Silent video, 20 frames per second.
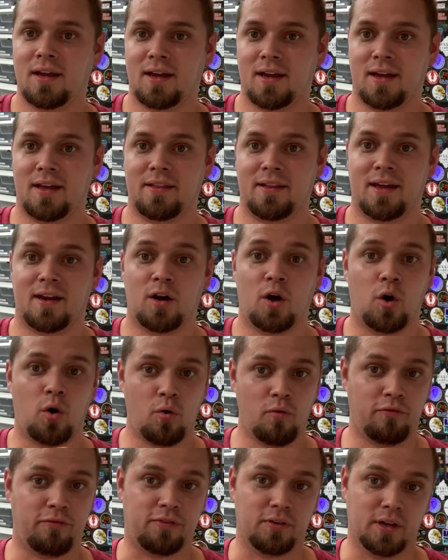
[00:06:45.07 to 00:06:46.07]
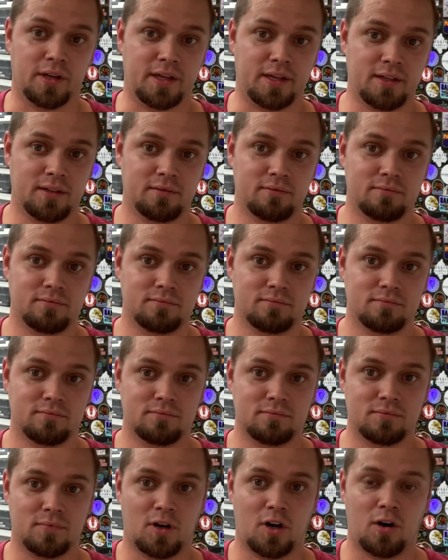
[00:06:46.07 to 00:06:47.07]
and that hopefully
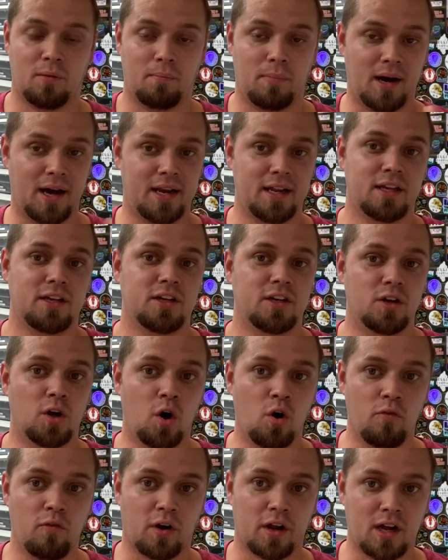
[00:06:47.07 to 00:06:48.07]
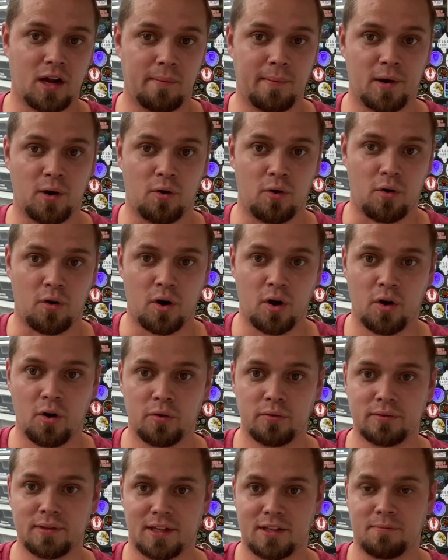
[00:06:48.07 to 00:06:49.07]
her body could overcome it on her
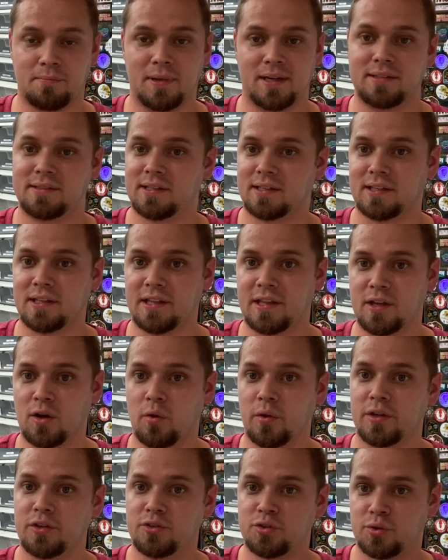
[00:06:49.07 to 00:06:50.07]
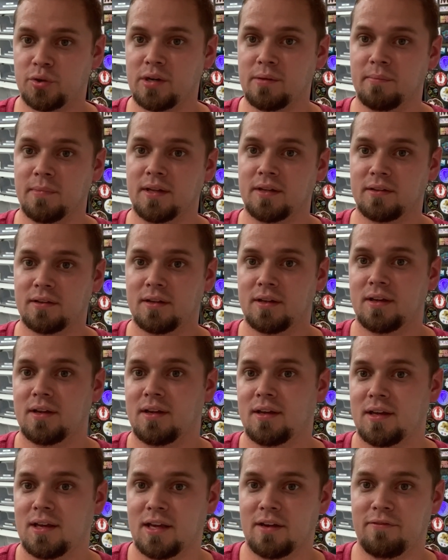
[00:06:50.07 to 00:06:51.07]
own. That's basically the only treatment
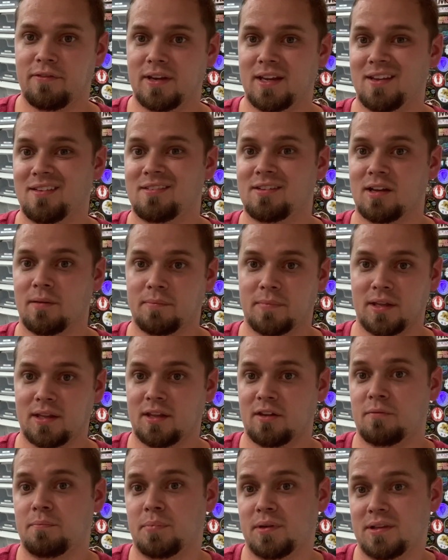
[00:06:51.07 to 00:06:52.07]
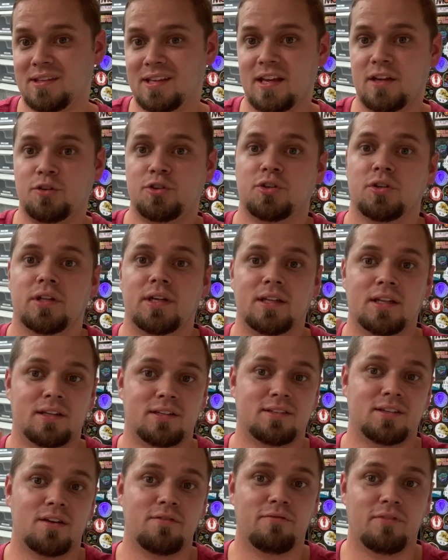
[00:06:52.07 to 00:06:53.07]
if it is something that's potentially,
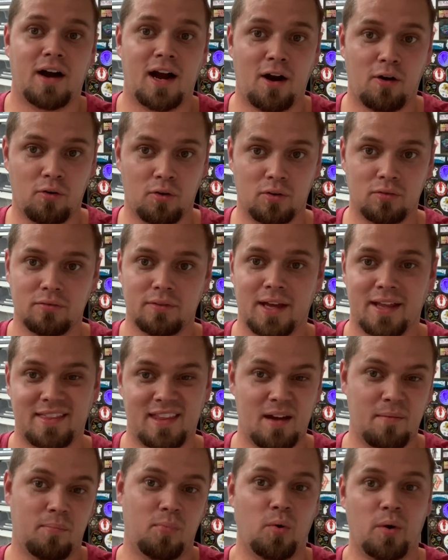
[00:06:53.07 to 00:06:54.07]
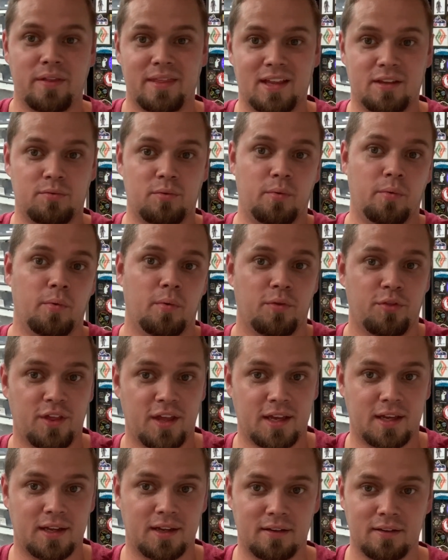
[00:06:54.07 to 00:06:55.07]
let's say, viral. At that point, that's what we were
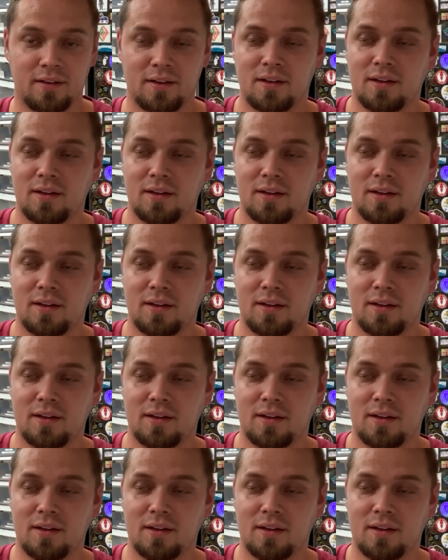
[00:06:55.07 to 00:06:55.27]
thinking.